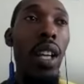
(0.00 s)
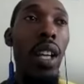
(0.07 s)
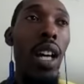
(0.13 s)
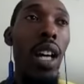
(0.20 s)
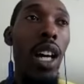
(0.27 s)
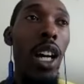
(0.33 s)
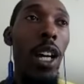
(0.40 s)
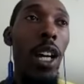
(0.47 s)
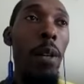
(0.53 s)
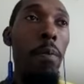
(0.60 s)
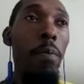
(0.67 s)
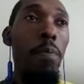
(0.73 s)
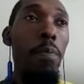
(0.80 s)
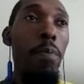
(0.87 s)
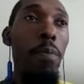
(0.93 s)

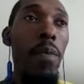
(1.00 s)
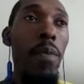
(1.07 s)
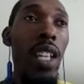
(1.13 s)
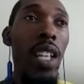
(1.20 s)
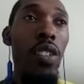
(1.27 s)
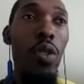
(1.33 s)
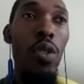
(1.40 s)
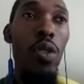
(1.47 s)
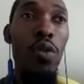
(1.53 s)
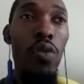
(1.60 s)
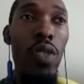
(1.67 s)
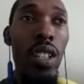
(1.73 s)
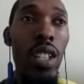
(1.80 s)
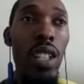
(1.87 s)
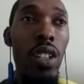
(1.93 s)
Um, and so it's
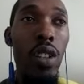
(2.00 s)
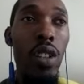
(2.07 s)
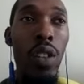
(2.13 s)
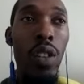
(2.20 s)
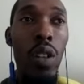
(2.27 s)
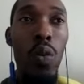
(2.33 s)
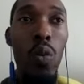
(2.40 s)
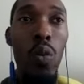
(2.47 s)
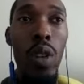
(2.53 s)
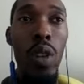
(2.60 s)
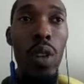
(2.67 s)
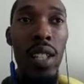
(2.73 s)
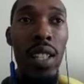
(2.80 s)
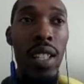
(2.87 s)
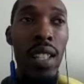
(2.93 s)
really knowing what
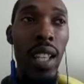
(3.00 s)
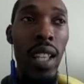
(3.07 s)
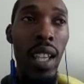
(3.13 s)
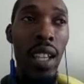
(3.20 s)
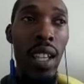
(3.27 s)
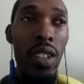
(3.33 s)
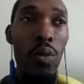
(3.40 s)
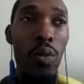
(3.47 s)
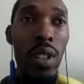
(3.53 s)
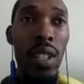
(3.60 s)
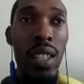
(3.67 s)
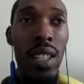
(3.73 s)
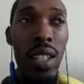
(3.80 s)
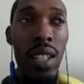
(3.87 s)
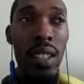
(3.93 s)
stage, what
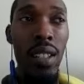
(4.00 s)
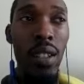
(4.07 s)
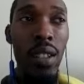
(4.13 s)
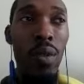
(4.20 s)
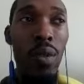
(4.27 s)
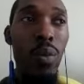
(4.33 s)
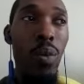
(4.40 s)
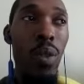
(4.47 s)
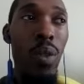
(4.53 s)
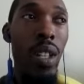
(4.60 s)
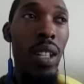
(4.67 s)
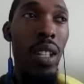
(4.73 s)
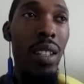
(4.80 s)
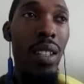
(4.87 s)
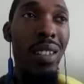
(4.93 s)
season, what,
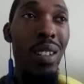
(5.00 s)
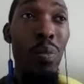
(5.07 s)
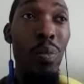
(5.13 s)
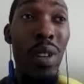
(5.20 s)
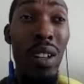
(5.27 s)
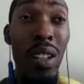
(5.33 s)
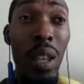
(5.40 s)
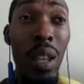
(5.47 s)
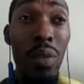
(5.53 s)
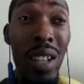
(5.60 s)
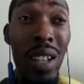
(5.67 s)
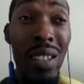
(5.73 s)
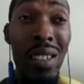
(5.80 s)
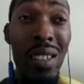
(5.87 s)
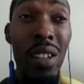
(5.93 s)
you know, part of that
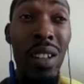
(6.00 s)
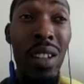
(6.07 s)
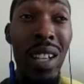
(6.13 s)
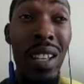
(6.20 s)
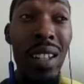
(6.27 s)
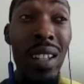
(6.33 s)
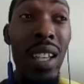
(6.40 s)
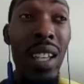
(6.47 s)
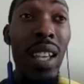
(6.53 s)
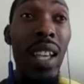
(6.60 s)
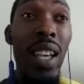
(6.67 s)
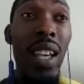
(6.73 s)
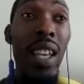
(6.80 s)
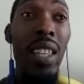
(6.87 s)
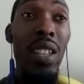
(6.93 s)
process you're in,
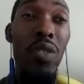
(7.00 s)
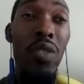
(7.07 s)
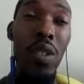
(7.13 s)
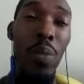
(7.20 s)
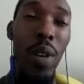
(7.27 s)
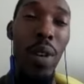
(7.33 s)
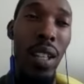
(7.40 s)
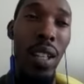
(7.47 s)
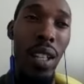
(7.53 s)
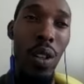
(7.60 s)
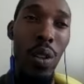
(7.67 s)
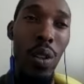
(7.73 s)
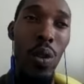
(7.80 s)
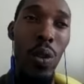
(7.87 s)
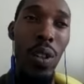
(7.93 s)
and then responding
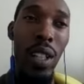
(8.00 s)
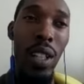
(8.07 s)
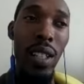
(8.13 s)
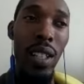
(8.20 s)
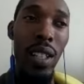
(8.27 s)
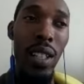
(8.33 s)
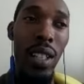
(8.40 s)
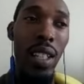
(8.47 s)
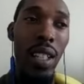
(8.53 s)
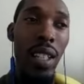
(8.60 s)
accordingly.